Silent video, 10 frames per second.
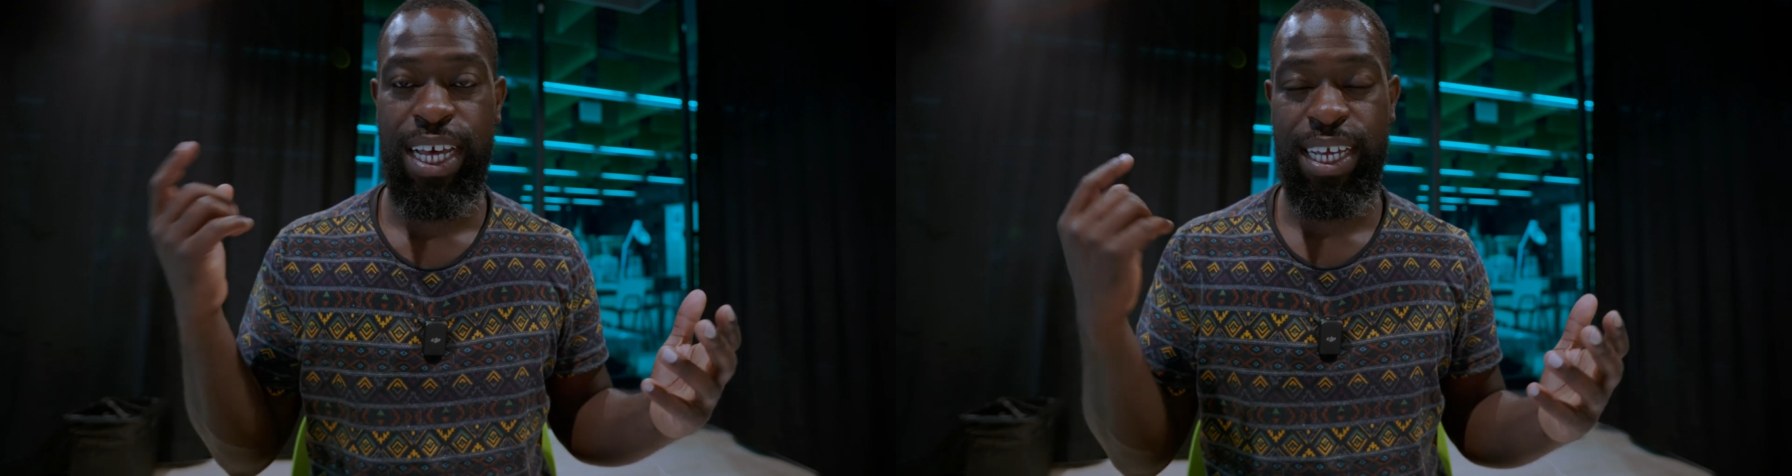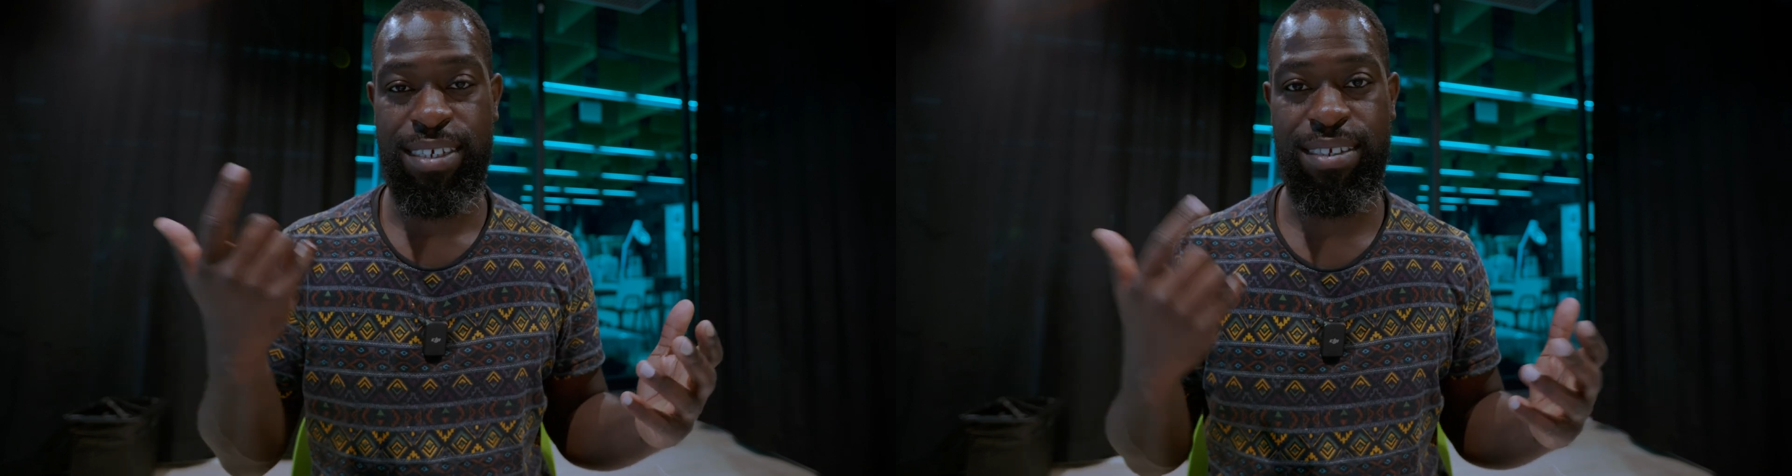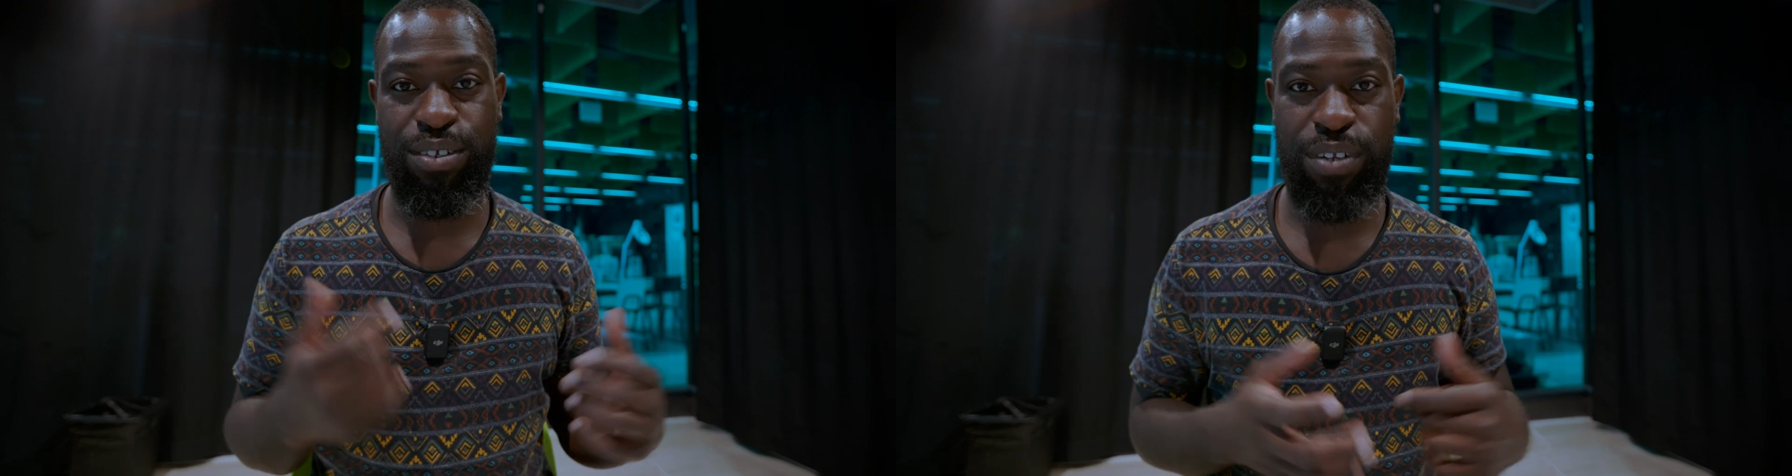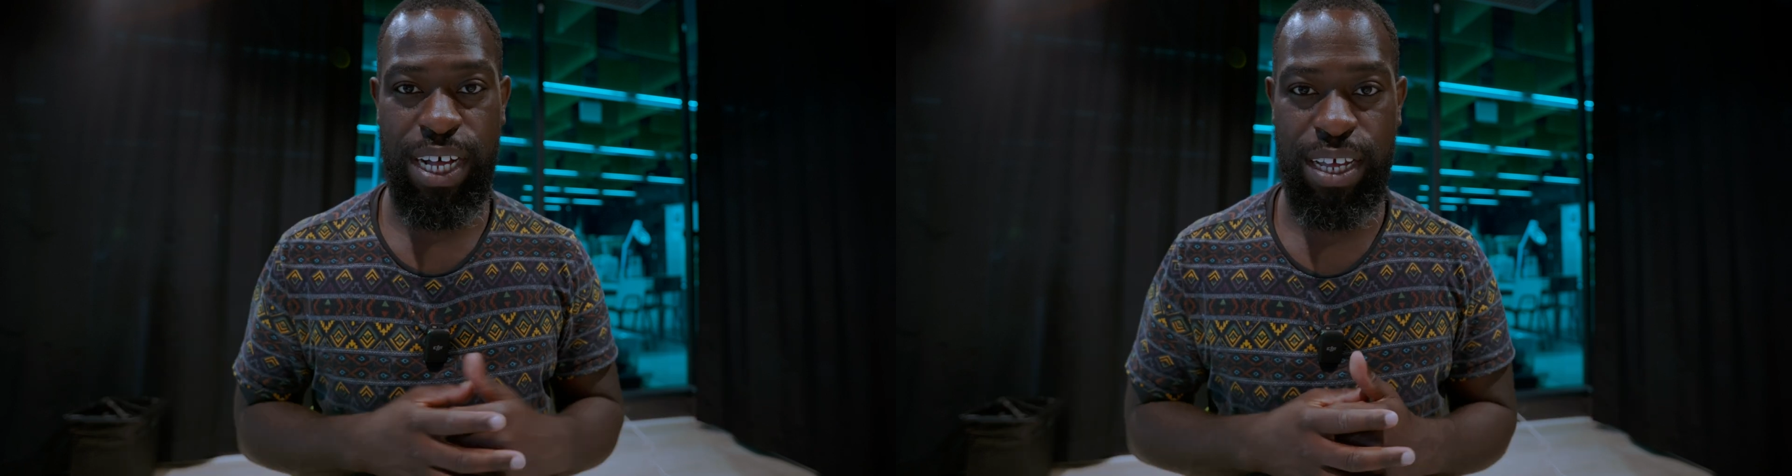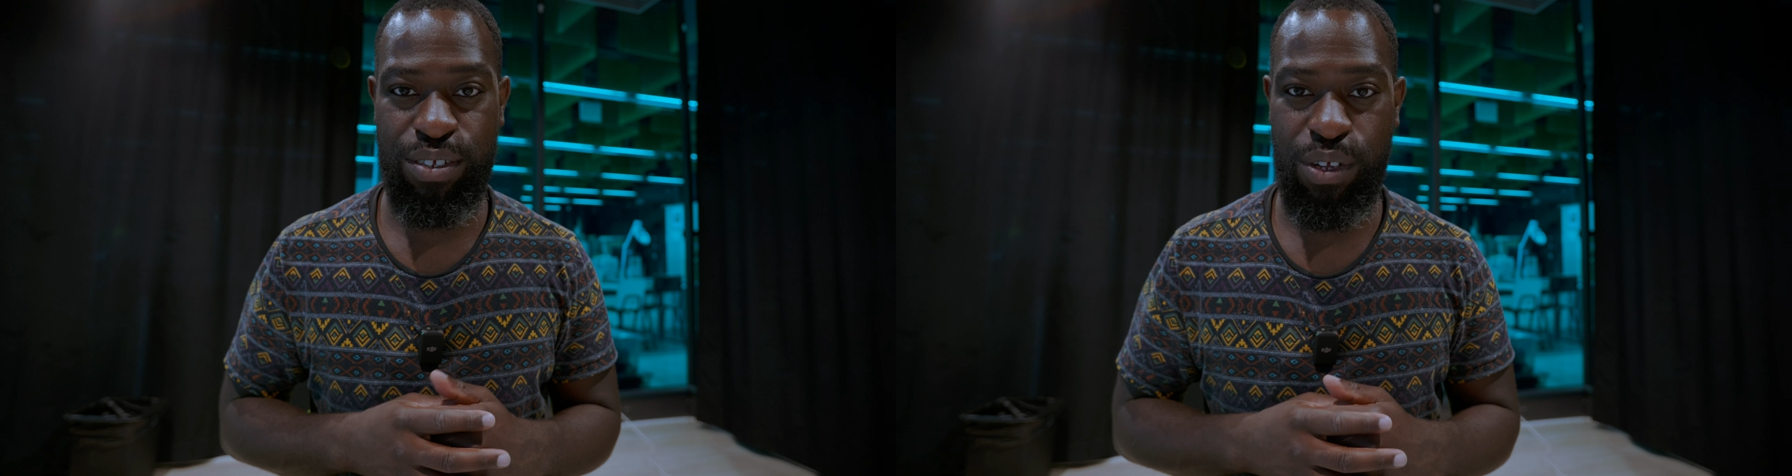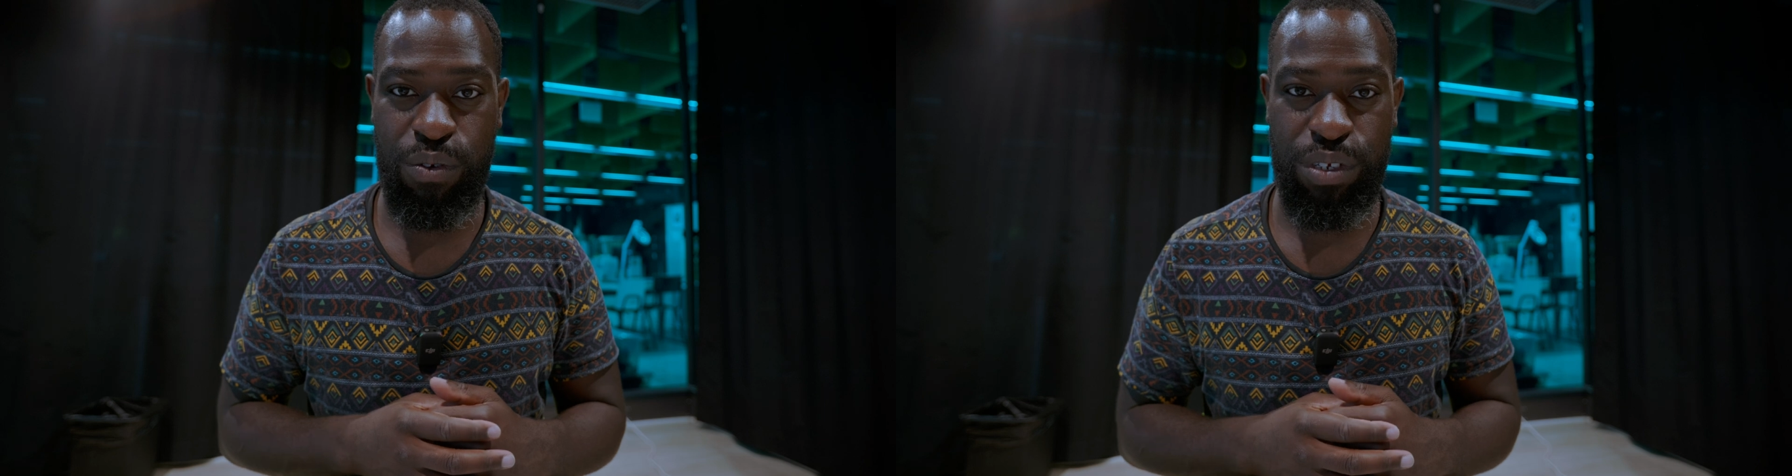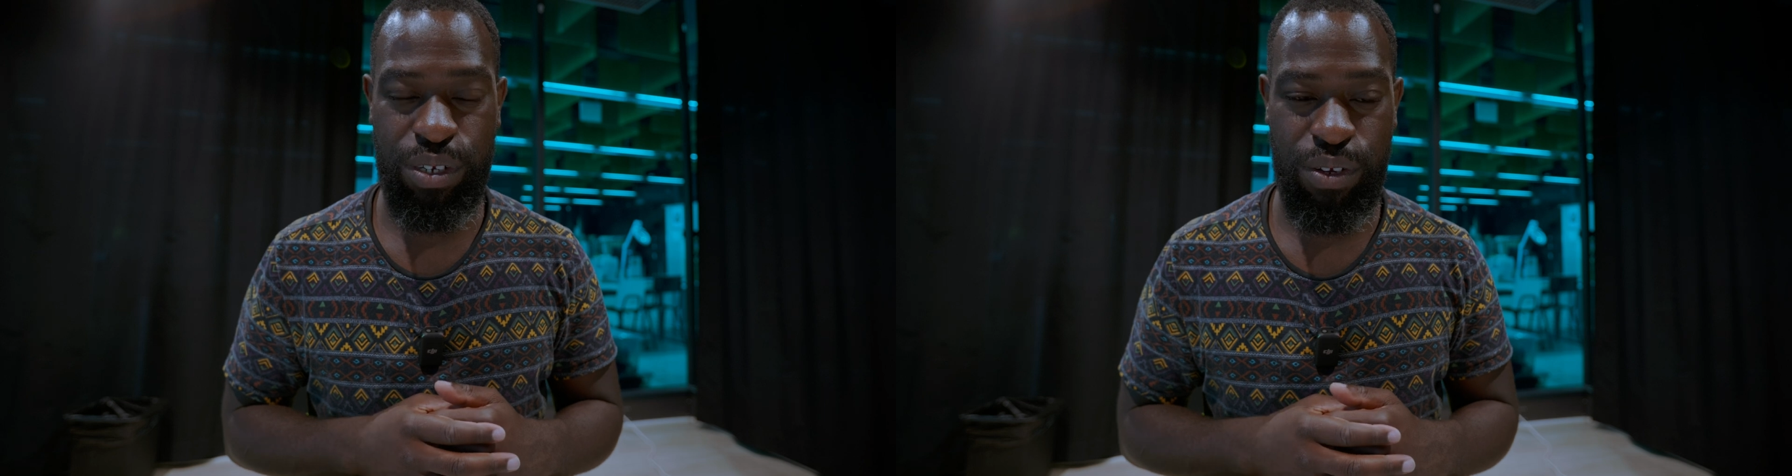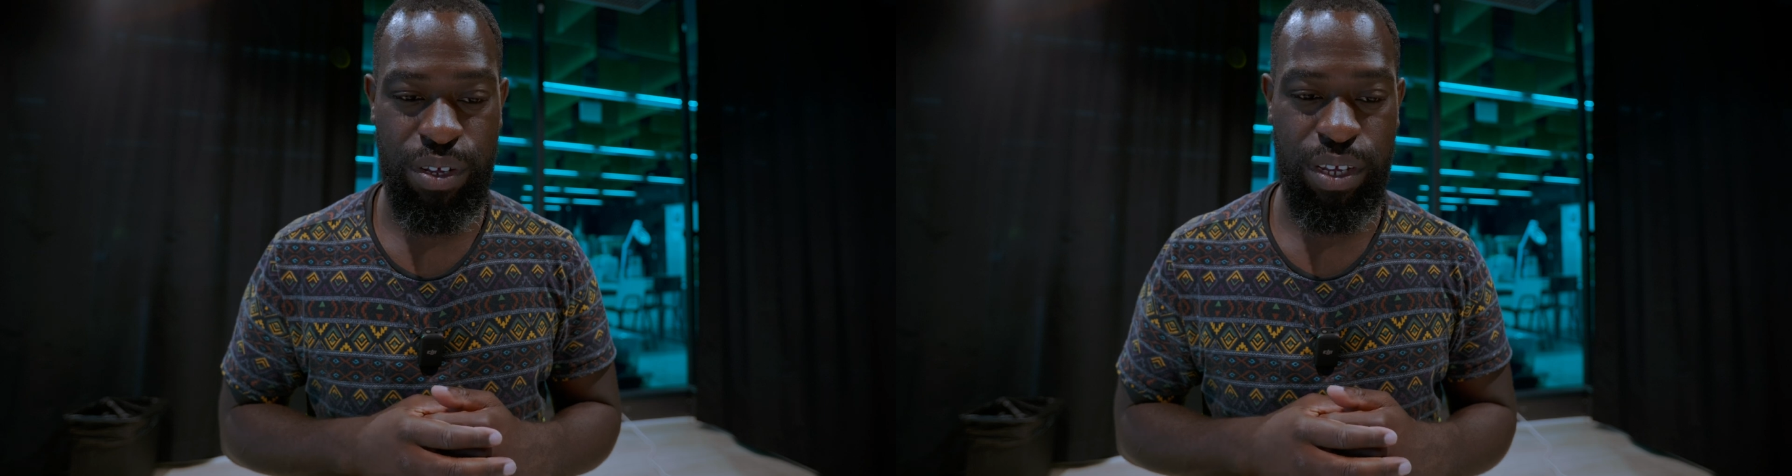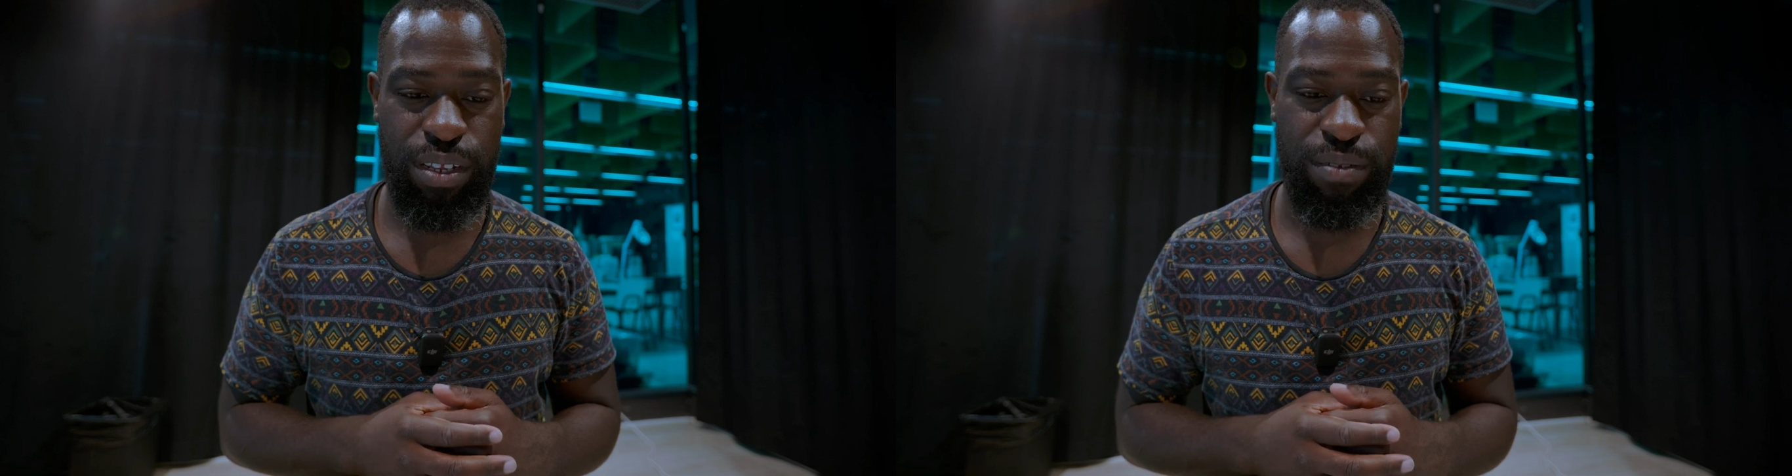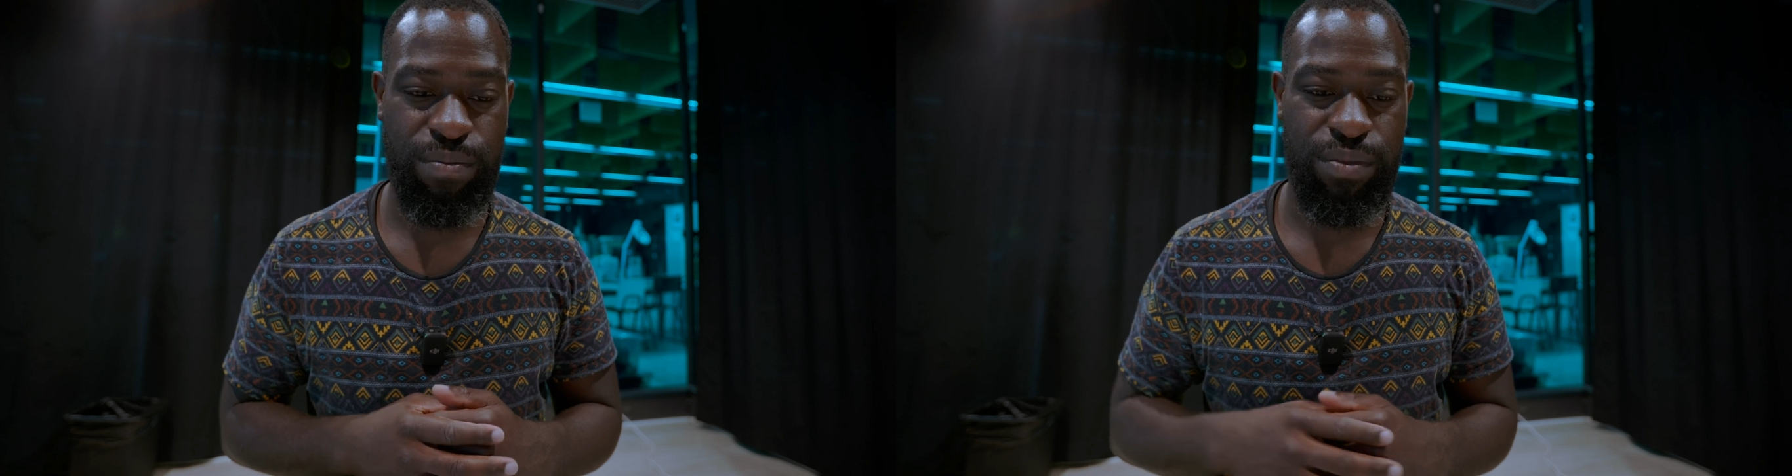it still has those
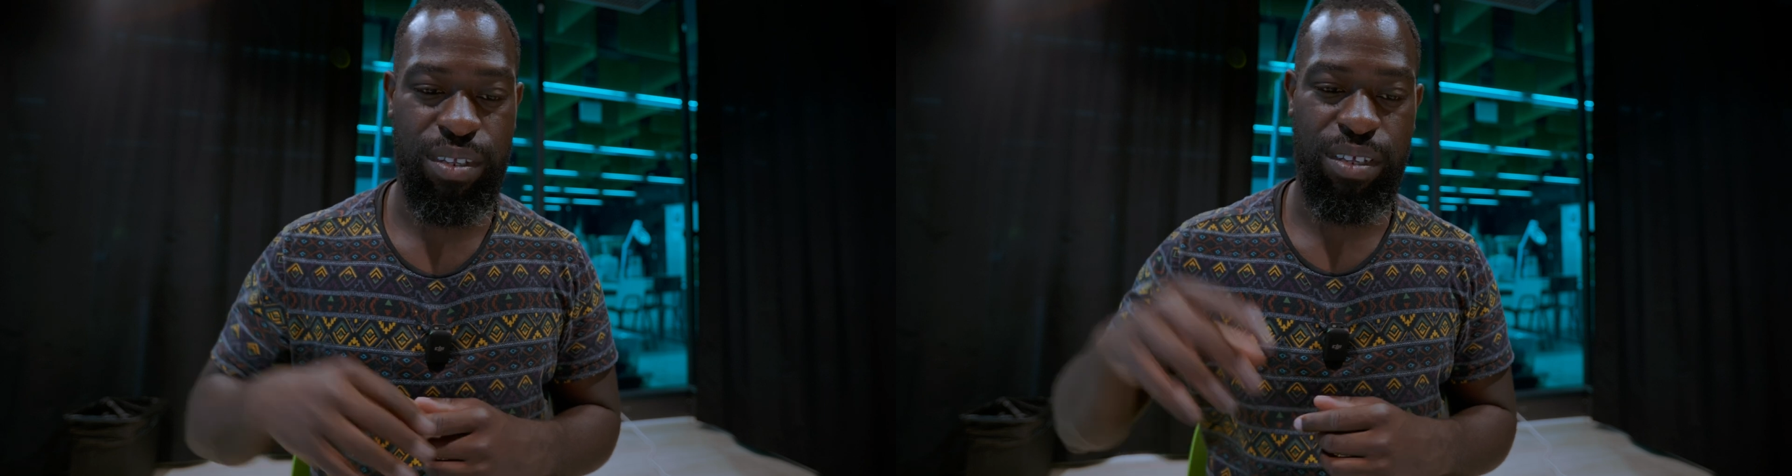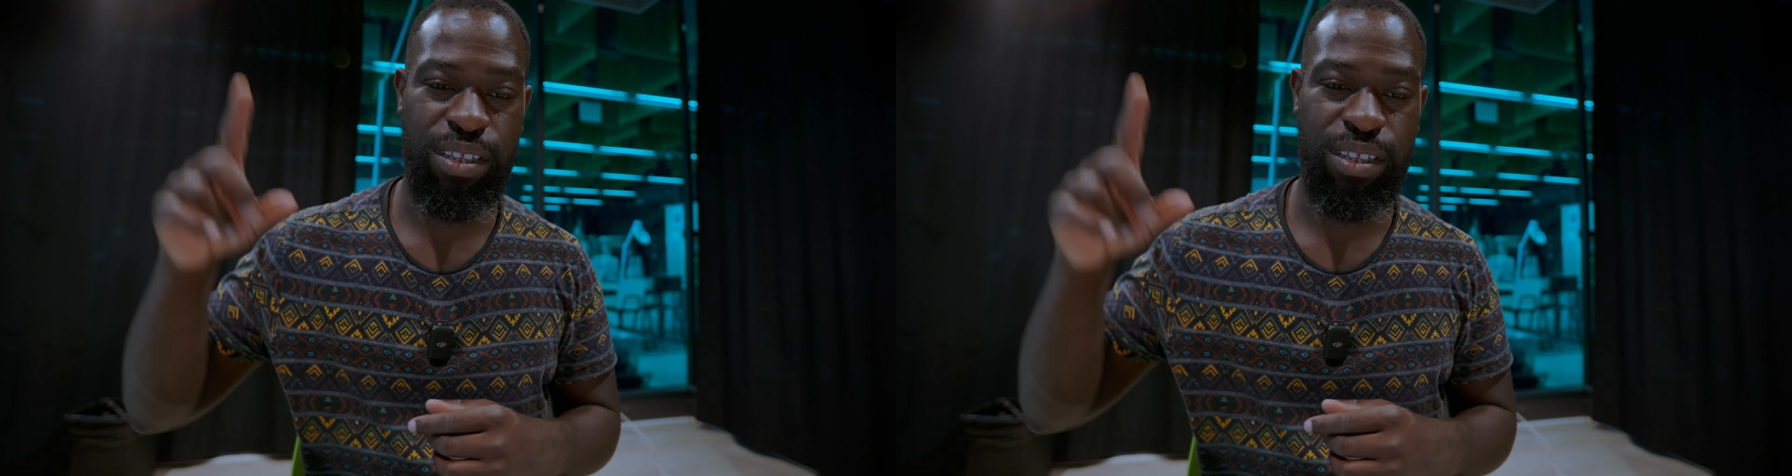annoying